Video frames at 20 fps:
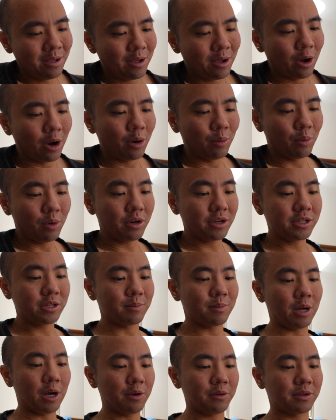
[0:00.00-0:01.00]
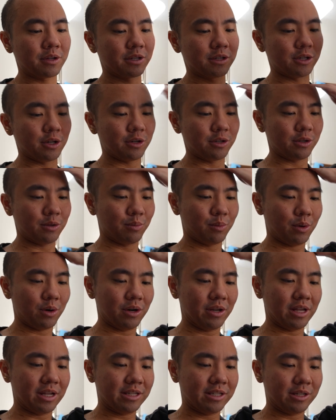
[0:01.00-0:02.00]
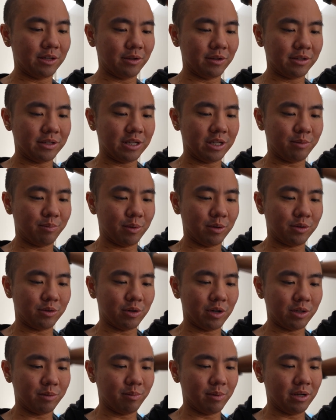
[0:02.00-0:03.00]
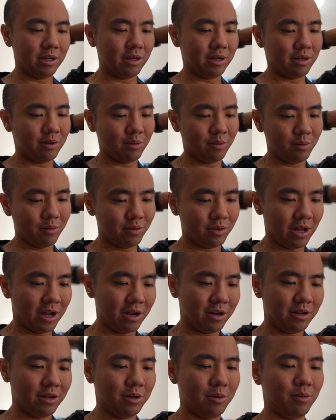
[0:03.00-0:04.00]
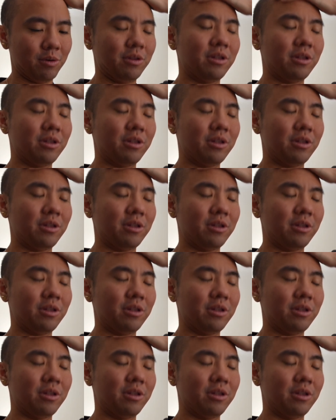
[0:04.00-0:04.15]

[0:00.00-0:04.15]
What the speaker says: All right, what are some health concerns and worry that still exist post-transplant that you are